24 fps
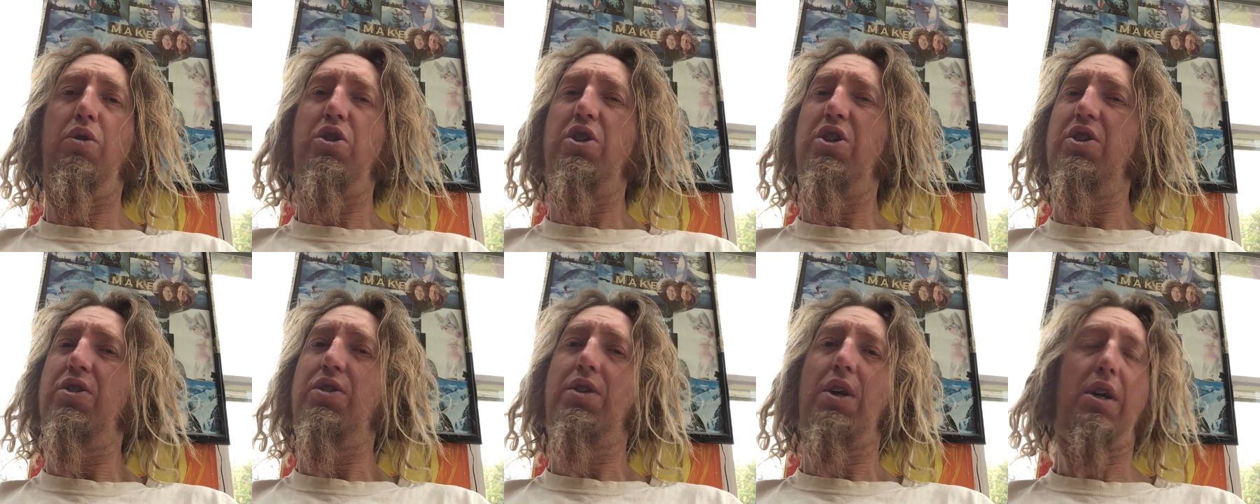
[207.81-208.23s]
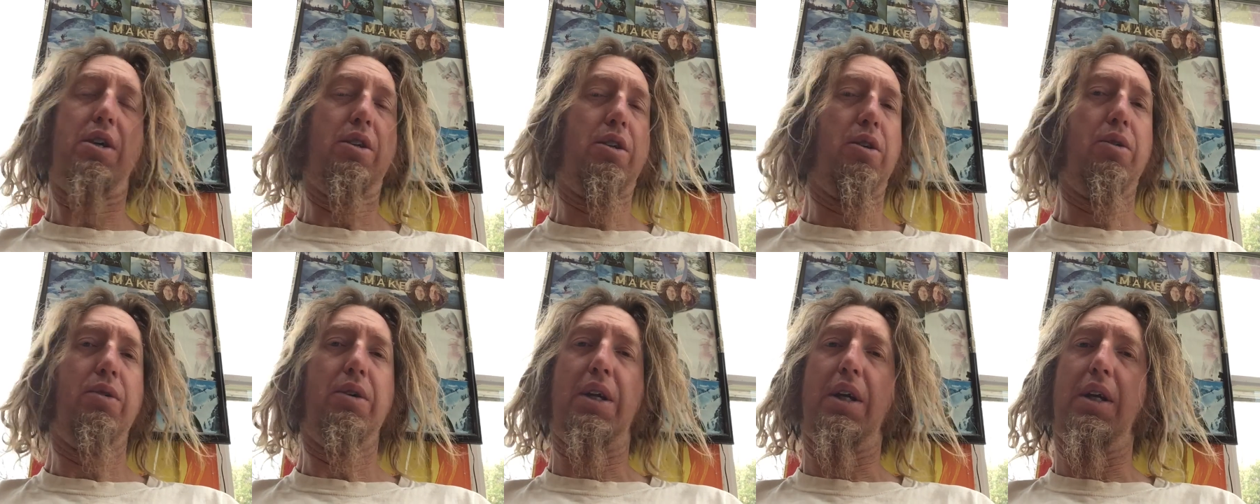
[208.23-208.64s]
just start
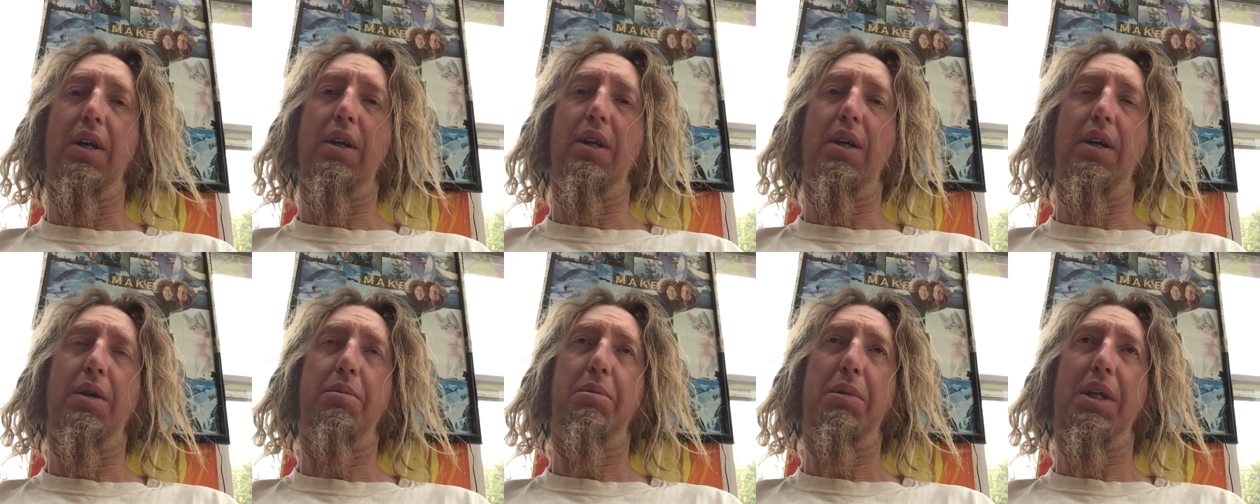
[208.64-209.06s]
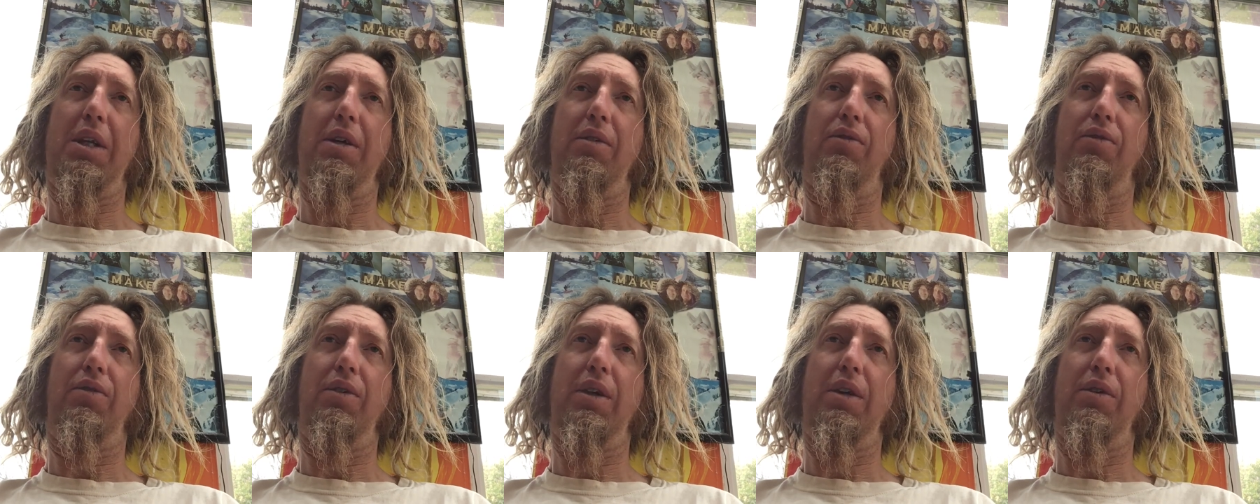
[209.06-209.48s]
doing it. I mean,
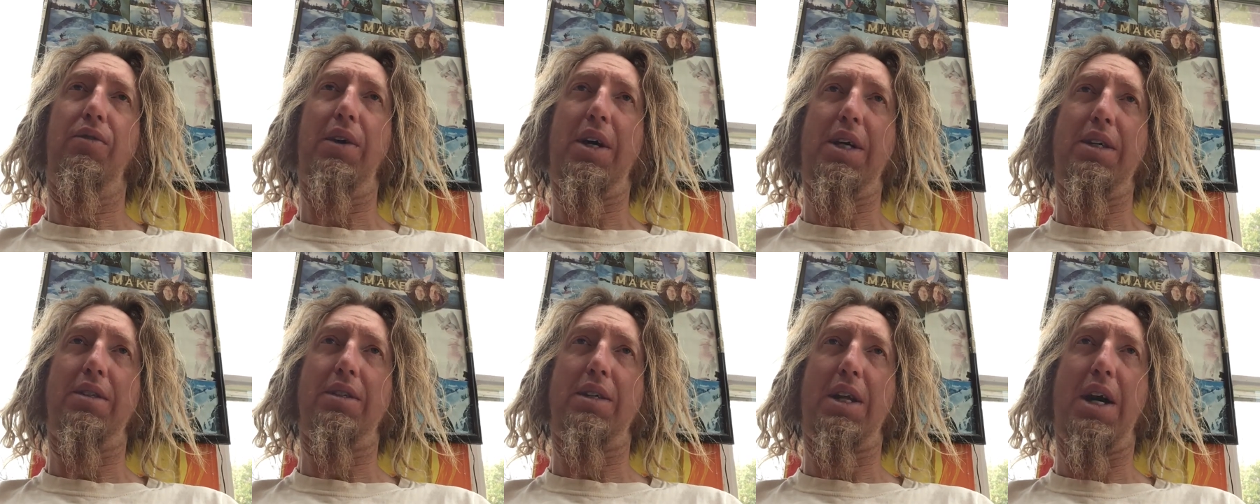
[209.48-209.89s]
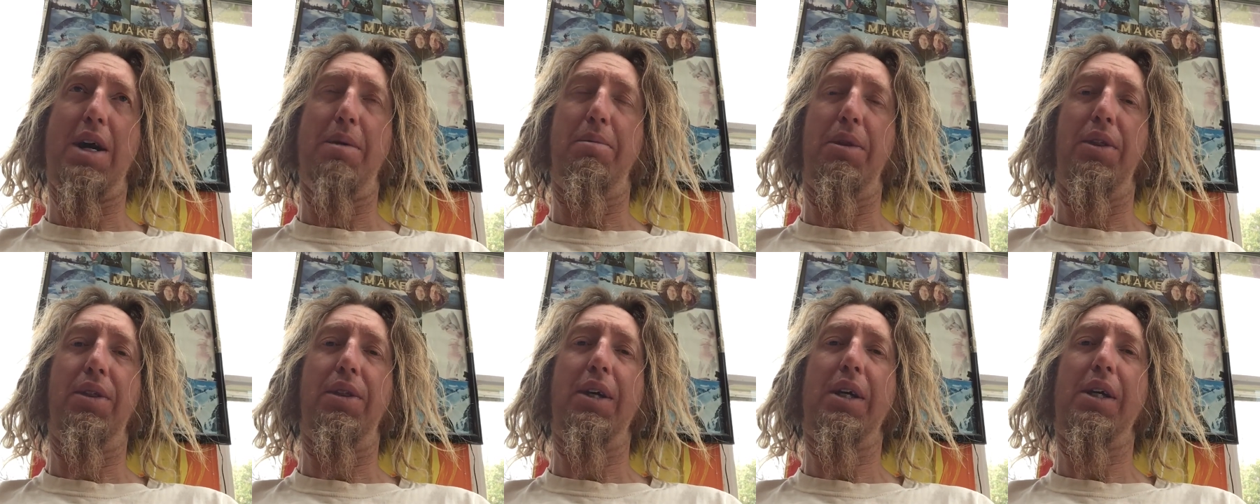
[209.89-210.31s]
if I
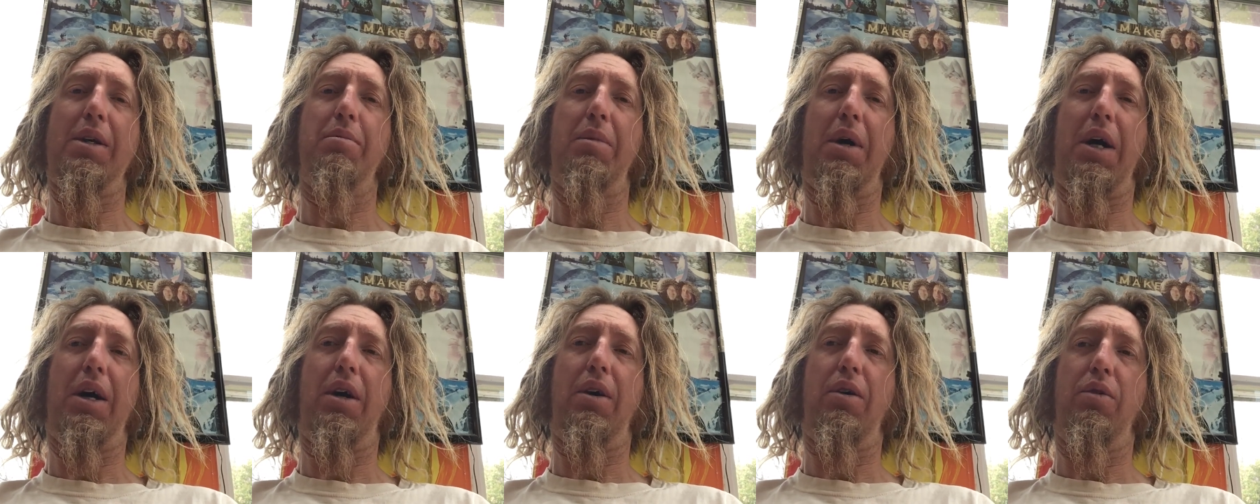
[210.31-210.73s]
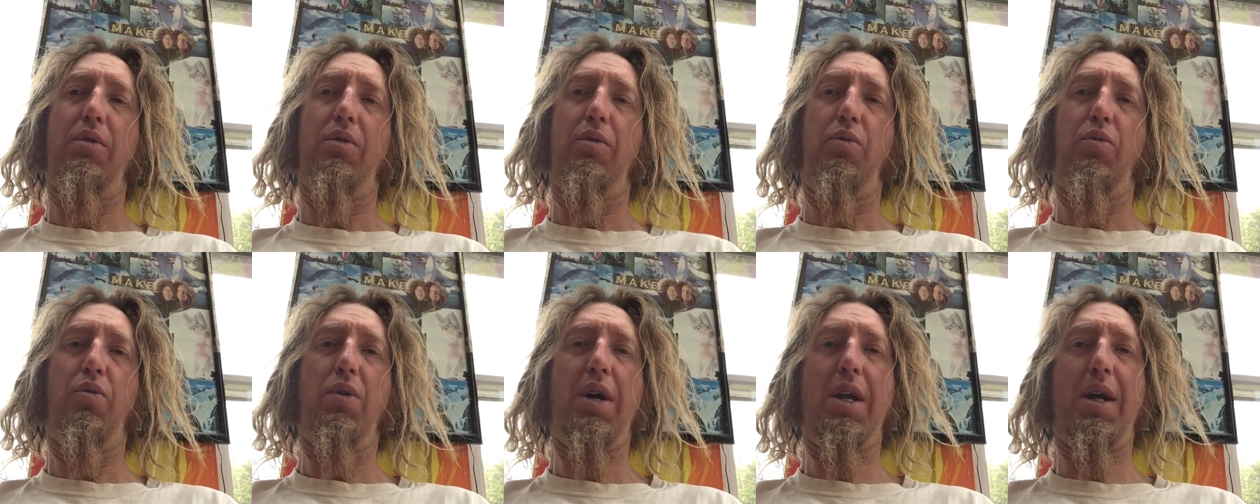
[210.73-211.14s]
stop and think about
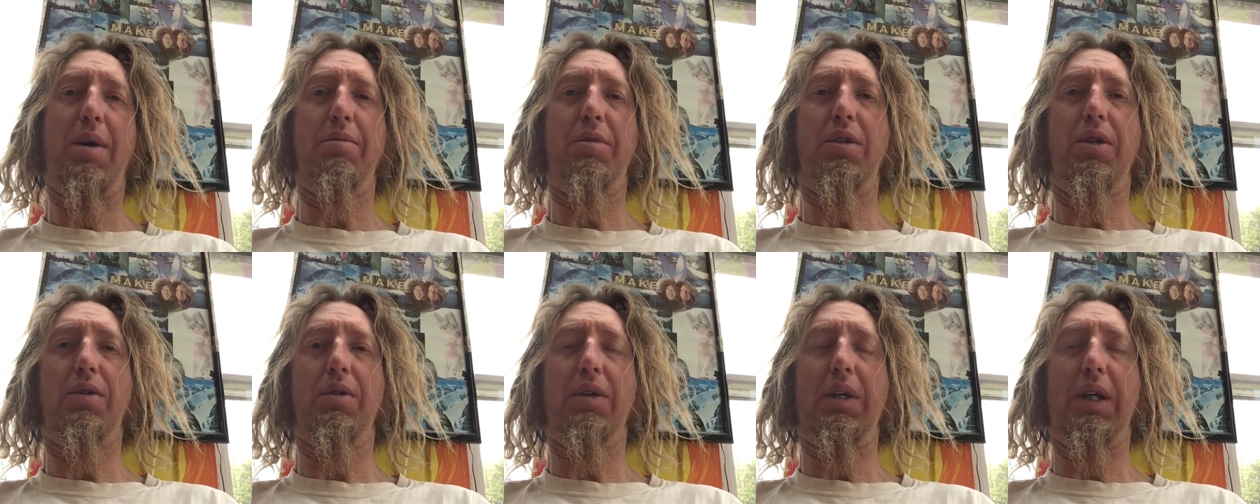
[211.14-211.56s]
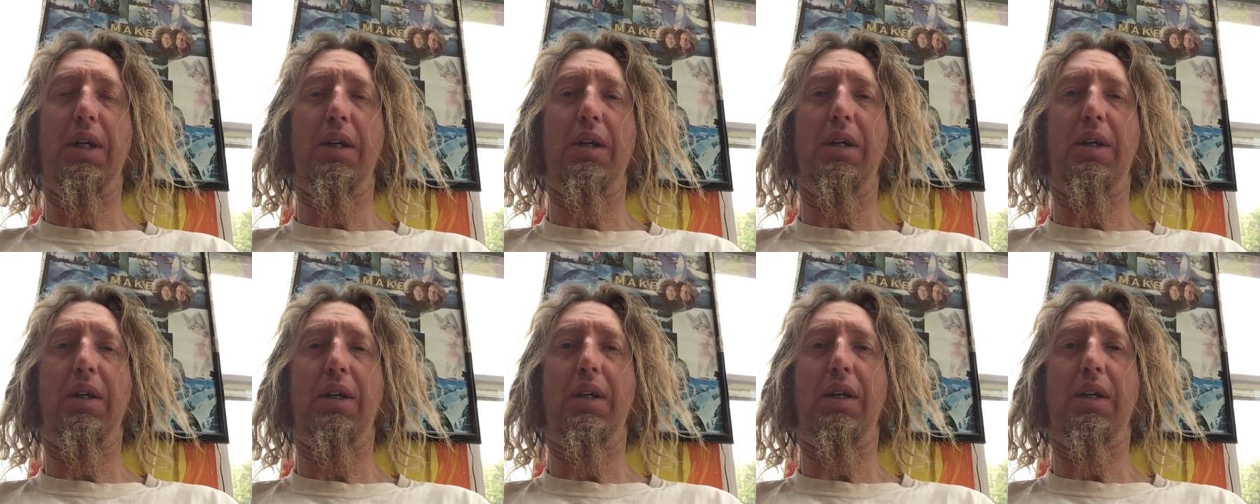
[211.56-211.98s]
what I'm
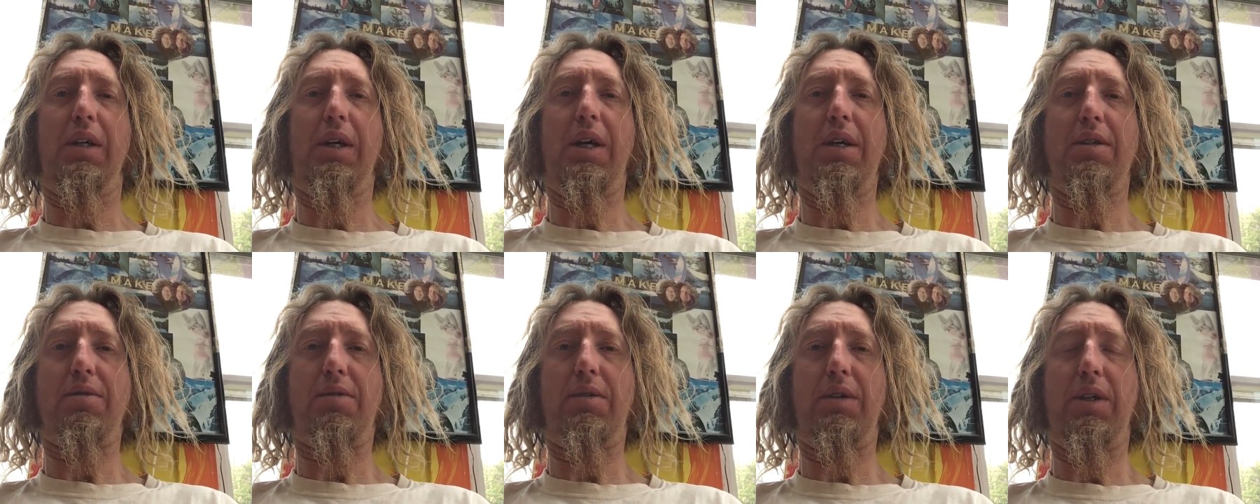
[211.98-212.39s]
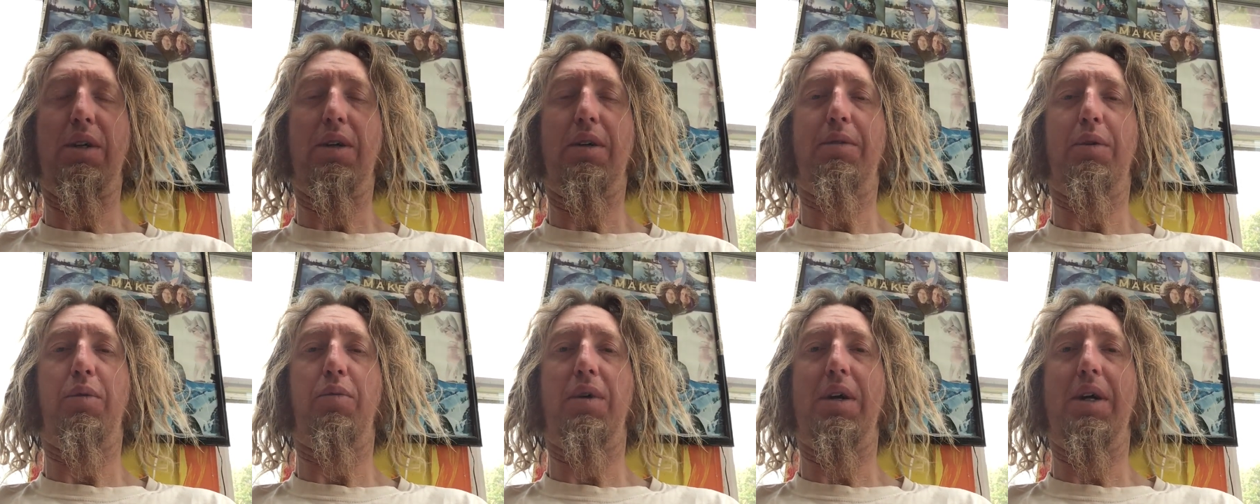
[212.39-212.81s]
doing, it gets really
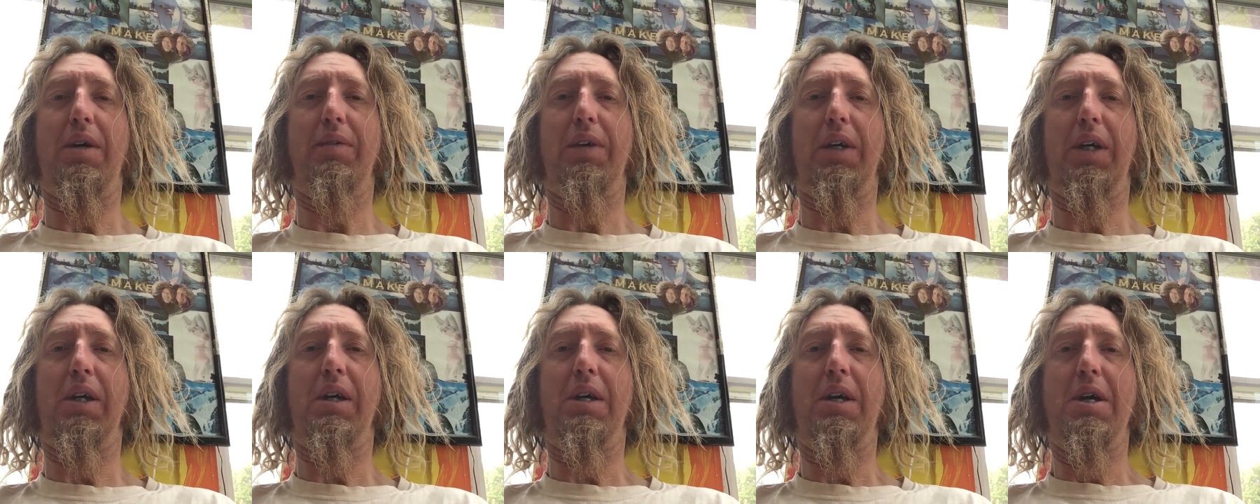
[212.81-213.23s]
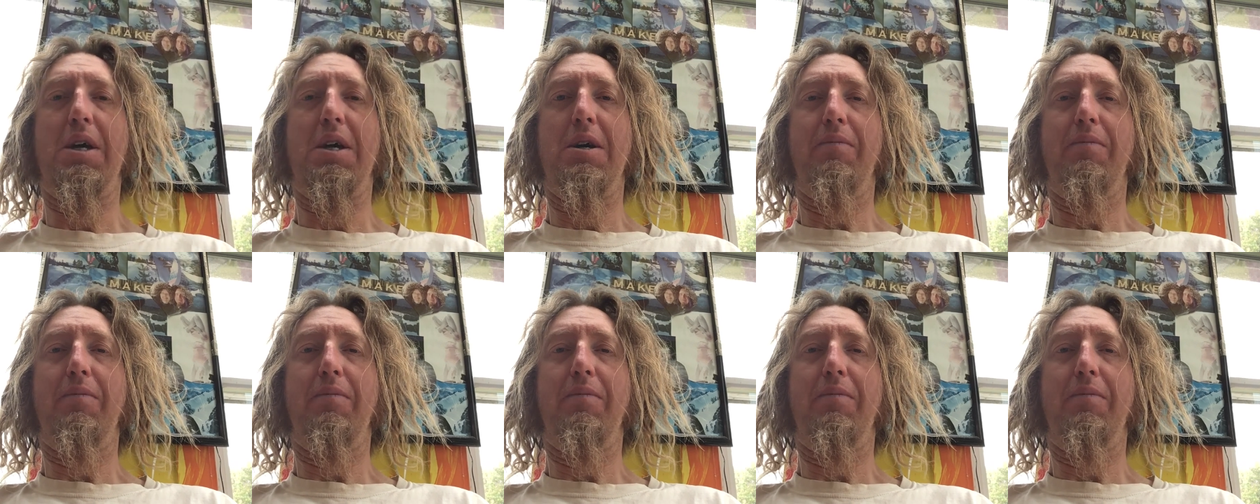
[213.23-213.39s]
overwhelming.